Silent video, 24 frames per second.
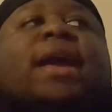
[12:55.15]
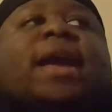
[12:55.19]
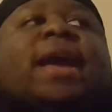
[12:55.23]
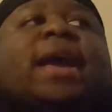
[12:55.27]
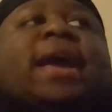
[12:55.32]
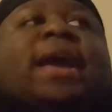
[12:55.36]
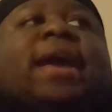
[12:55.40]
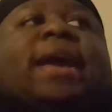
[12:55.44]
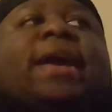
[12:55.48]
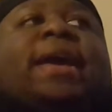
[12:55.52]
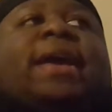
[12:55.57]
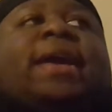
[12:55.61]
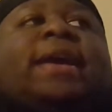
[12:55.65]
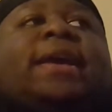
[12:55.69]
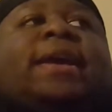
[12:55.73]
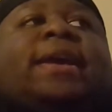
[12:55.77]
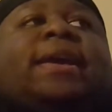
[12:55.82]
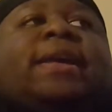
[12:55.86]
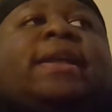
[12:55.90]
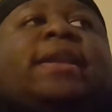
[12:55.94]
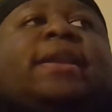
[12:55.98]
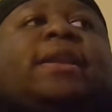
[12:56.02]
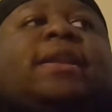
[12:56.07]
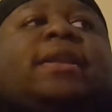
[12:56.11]

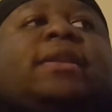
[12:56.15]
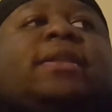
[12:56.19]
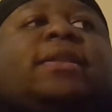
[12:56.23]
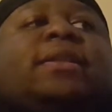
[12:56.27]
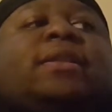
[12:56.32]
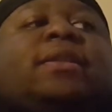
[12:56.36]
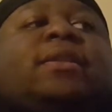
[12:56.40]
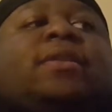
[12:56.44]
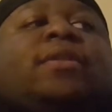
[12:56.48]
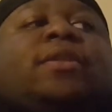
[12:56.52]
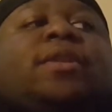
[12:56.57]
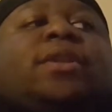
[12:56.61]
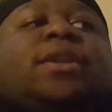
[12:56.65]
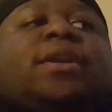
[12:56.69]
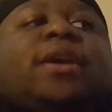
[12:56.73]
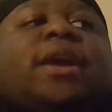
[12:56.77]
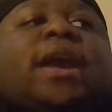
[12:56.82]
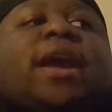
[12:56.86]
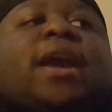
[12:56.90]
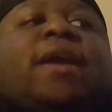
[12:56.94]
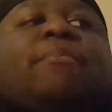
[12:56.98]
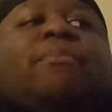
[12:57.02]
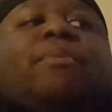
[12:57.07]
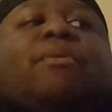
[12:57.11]
And
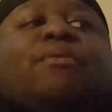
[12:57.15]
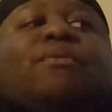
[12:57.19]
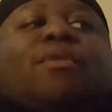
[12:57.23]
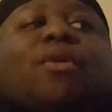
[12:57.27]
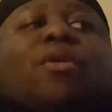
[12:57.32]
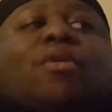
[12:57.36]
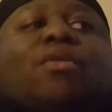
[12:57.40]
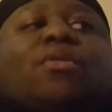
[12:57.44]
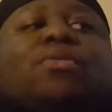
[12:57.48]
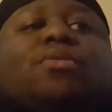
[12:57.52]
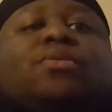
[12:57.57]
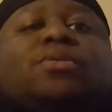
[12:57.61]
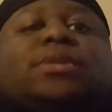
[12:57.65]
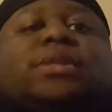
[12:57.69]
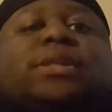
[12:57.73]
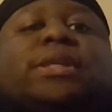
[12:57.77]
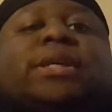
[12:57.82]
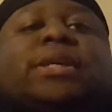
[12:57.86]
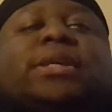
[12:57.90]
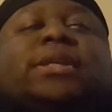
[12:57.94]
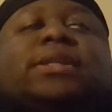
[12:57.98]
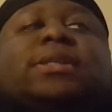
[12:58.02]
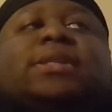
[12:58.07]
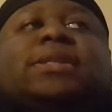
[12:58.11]
Amber Rose
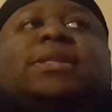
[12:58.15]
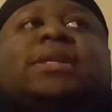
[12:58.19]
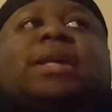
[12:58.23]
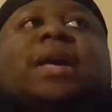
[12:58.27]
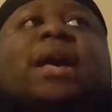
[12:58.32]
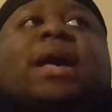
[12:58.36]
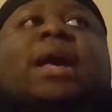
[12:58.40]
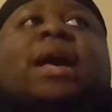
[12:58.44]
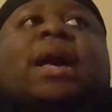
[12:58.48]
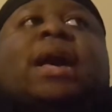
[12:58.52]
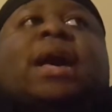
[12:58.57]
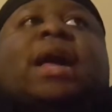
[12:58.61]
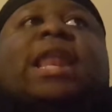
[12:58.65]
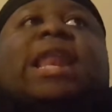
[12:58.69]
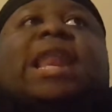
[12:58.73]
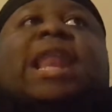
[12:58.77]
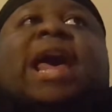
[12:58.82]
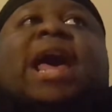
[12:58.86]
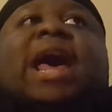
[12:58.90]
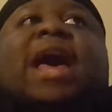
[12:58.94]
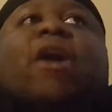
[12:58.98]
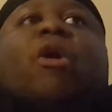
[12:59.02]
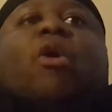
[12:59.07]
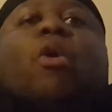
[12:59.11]
is a
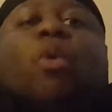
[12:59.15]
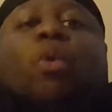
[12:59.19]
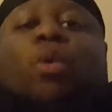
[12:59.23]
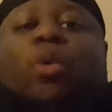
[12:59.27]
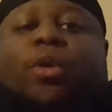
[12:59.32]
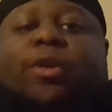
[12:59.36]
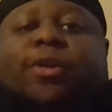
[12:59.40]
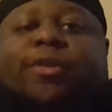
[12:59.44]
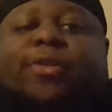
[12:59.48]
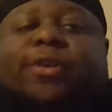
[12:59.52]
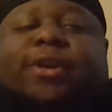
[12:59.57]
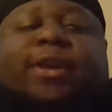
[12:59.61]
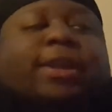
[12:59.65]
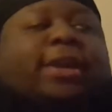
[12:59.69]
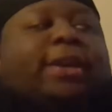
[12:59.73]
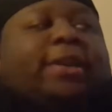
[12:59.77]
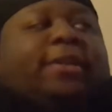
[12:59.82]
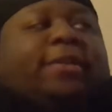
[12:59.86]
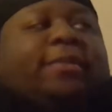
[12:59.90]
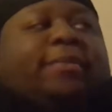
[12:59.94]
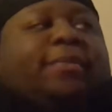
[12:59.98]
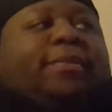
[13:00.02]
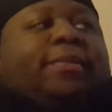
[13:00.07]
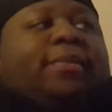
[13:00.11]
lot older than
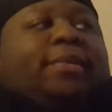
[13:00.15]
him.